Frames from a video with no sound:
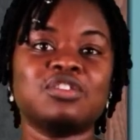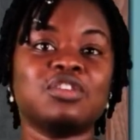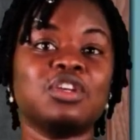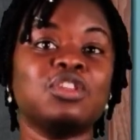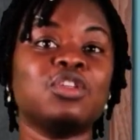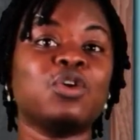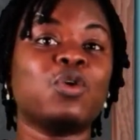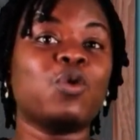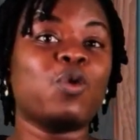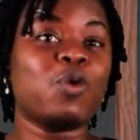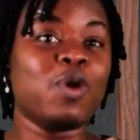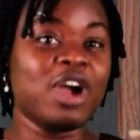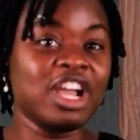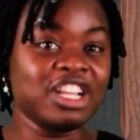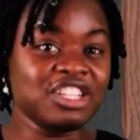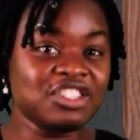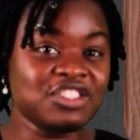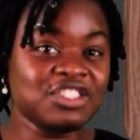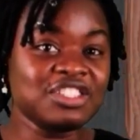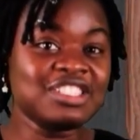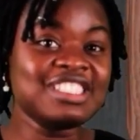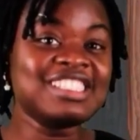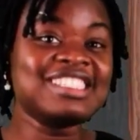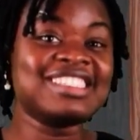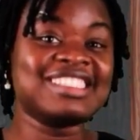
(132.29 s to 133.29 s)
So the
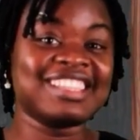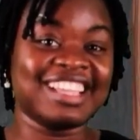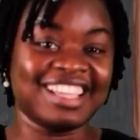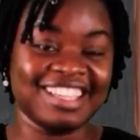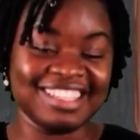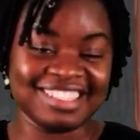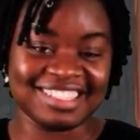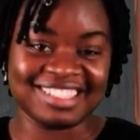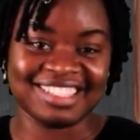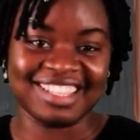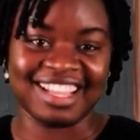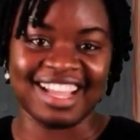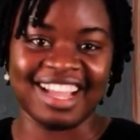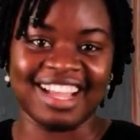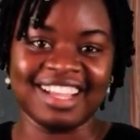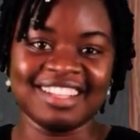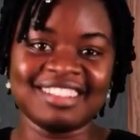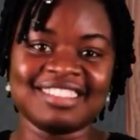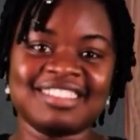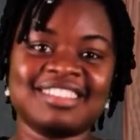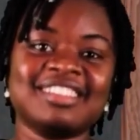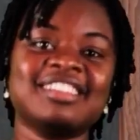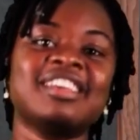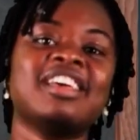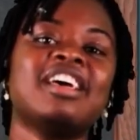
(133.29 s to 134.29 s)
question says
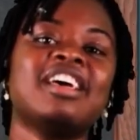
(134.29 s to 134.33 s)
that